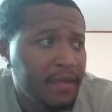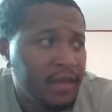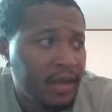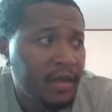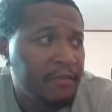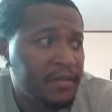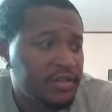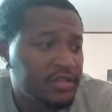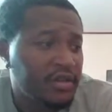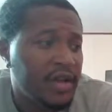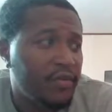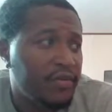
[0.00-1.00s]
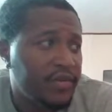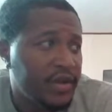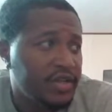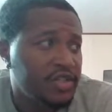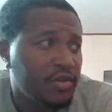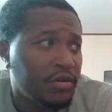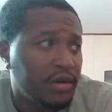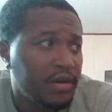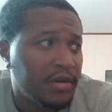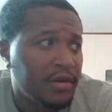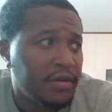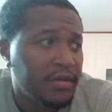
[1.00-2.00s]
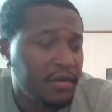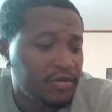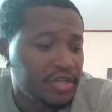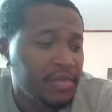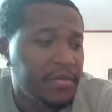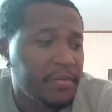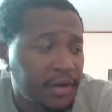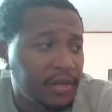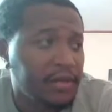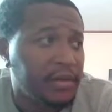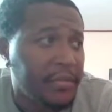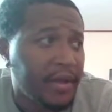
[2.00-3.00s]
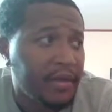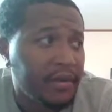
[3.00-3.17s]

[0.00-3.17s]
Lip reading: Yeah, Minnesota got revenge on Jimmy Butler, man.